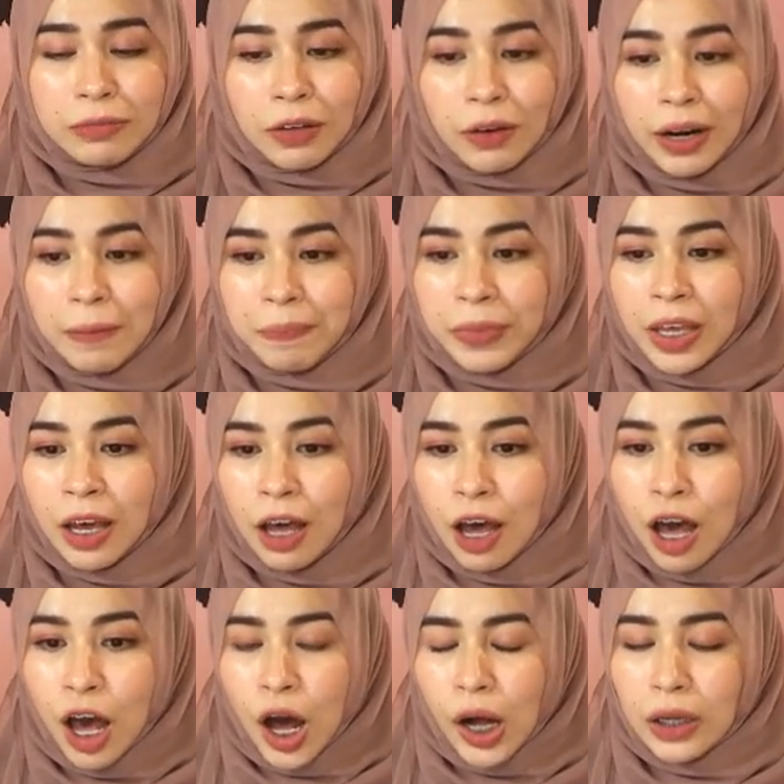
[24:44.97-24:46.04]
All right,
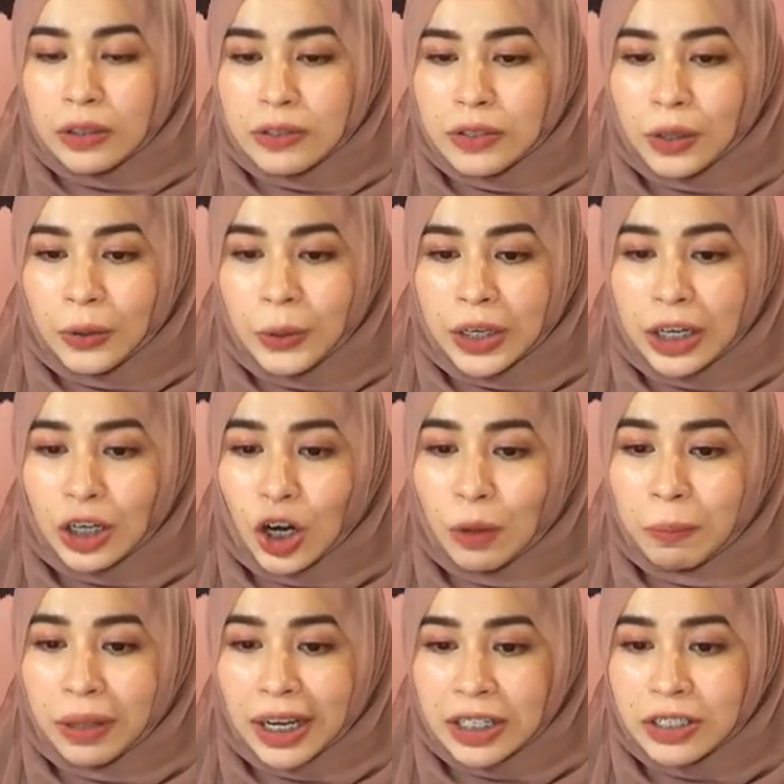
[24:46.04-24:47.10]
also you can
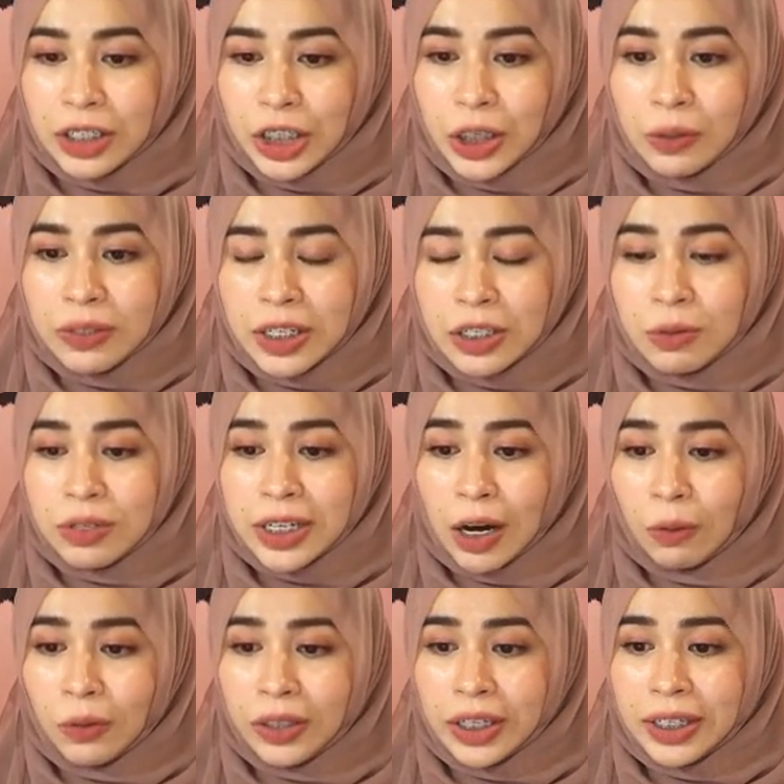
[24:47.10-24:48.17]
oblige the users to
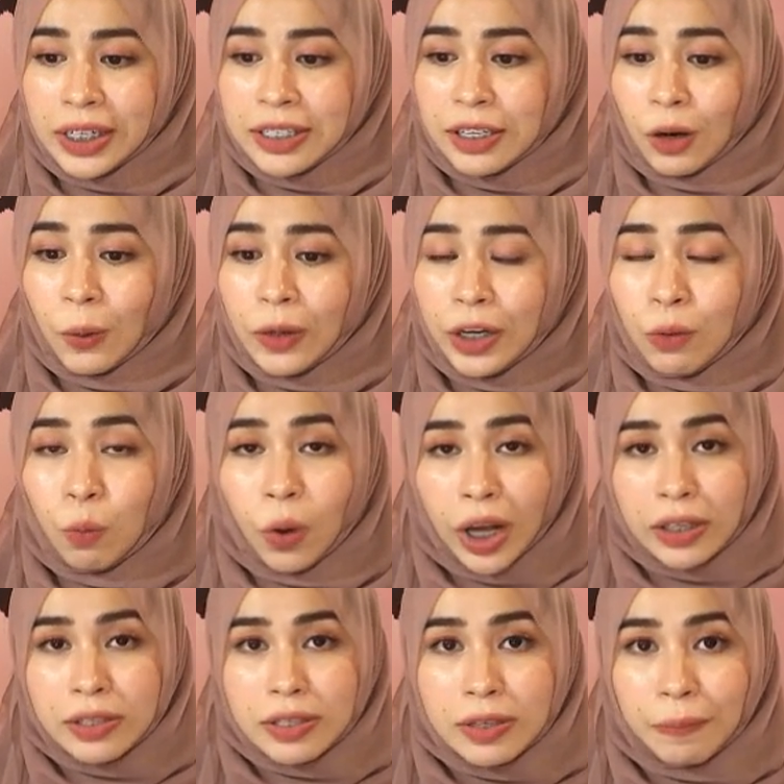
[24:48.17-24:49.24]
download the data only
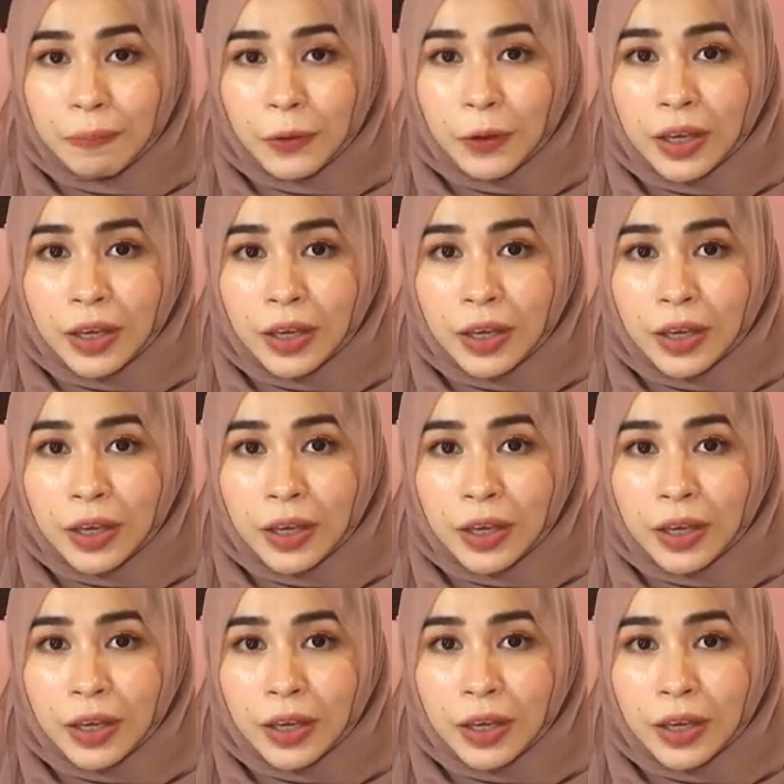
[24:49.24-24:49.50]
once.